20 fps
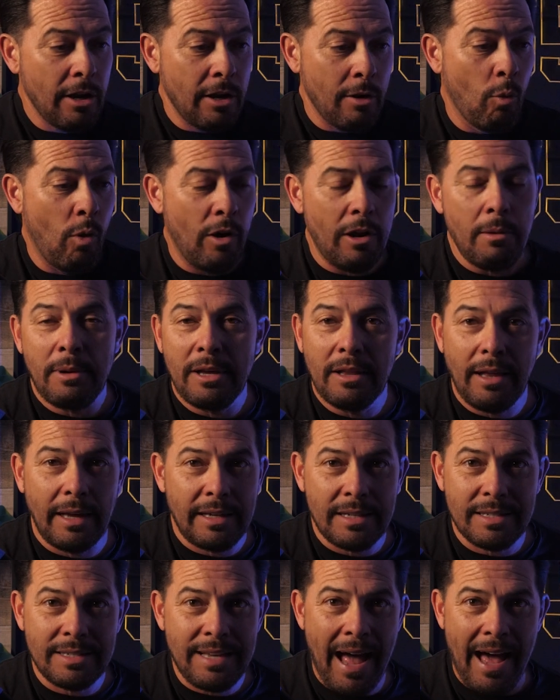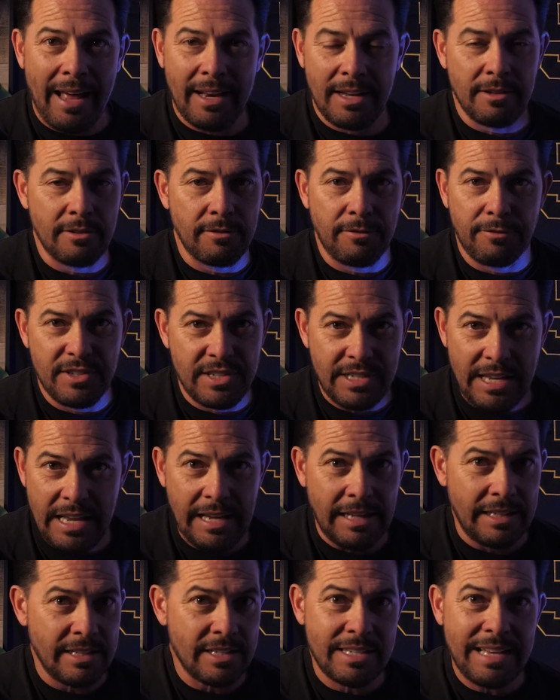want to be like his dad in
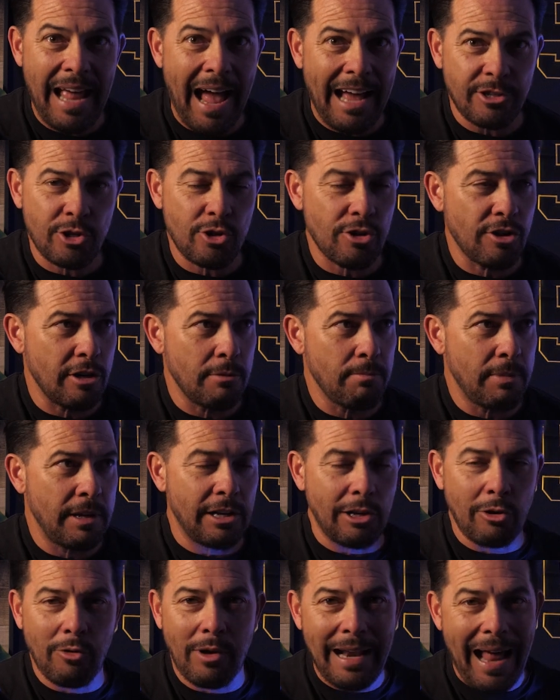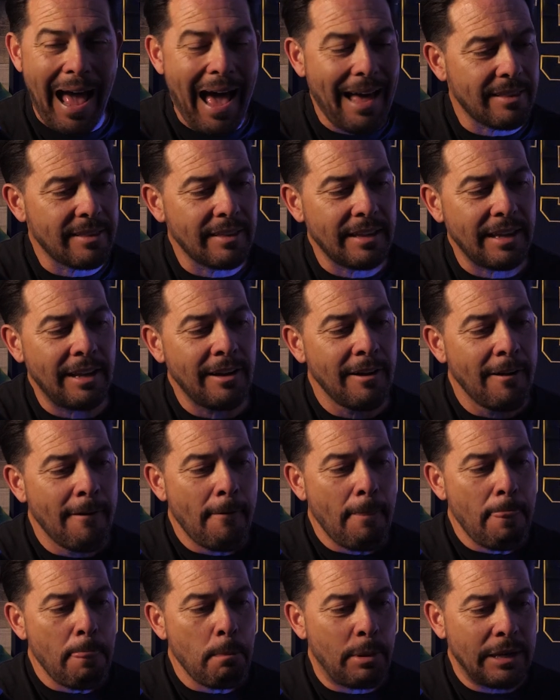physique and stature and being a great athlete,
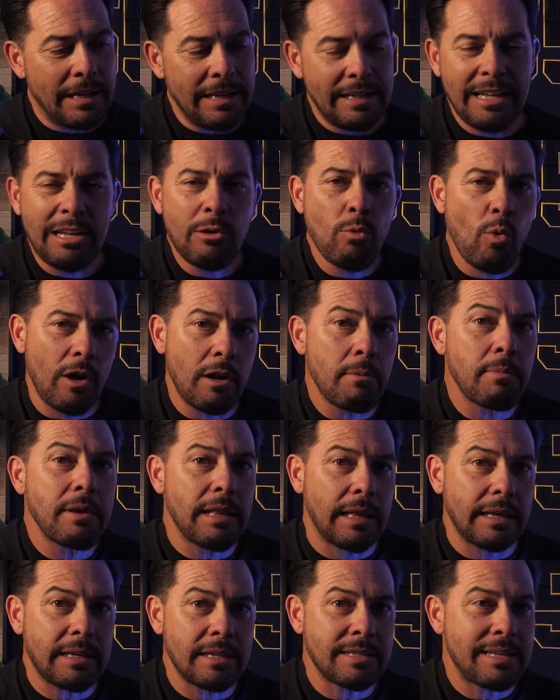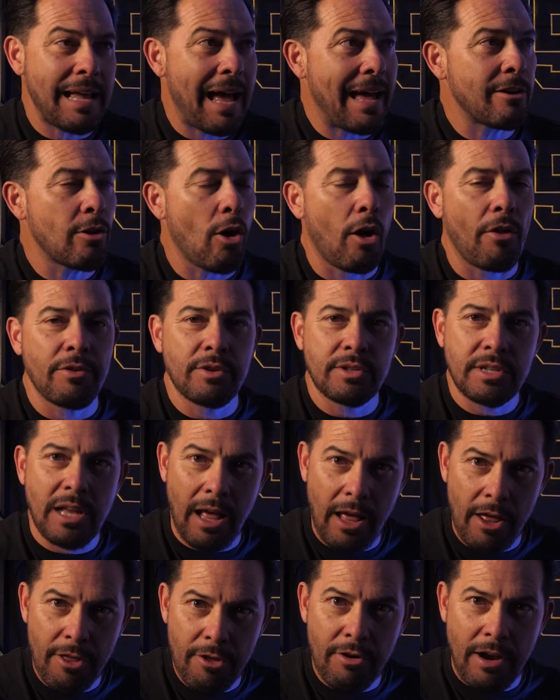but he didn't want to be like his dad in all those
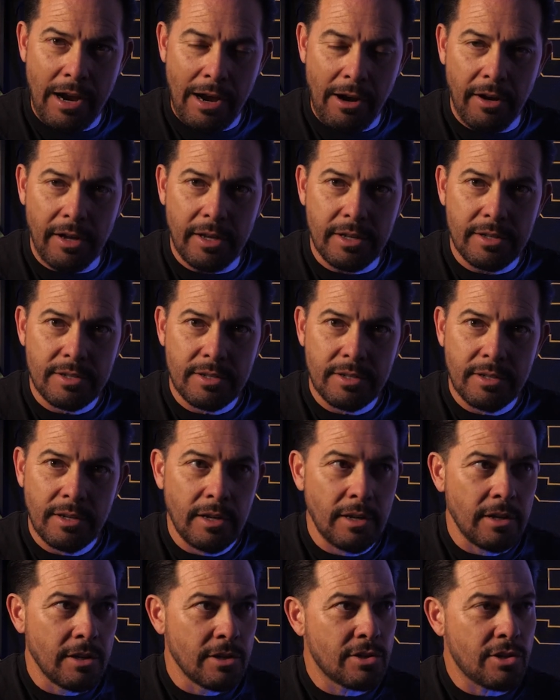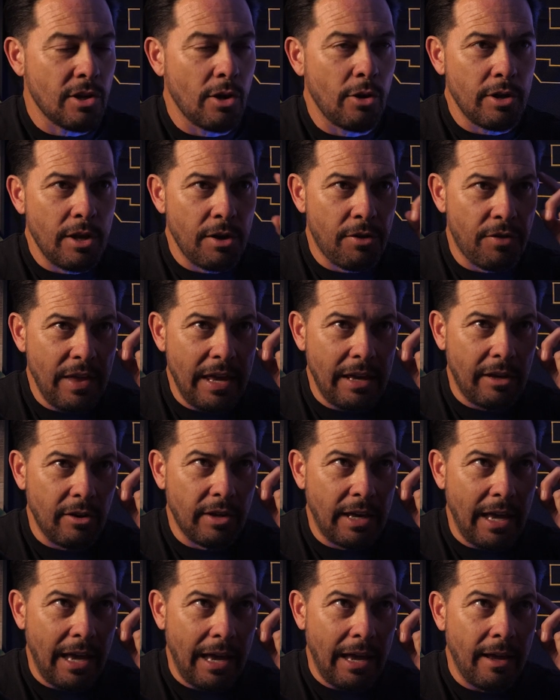other areas. So you think,
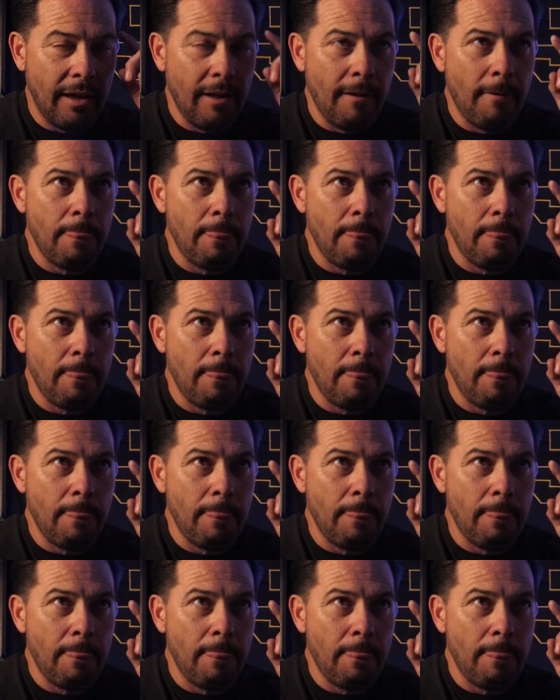okay,